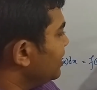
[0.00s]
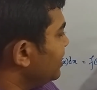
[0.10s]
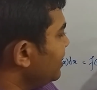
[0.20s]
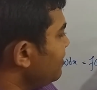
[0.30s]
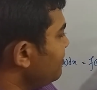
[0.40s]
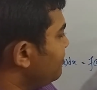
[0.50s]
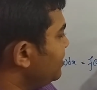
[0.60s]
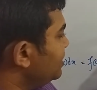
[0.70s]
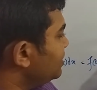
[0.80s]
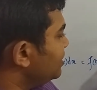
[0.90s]

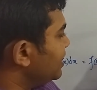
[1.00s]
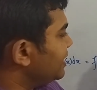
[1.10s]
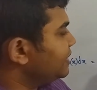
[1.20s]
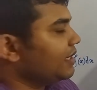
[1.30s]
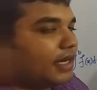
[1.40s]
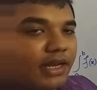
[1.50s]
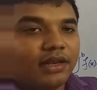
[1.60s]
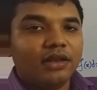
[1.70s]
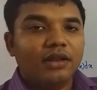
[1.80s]
every rectangle,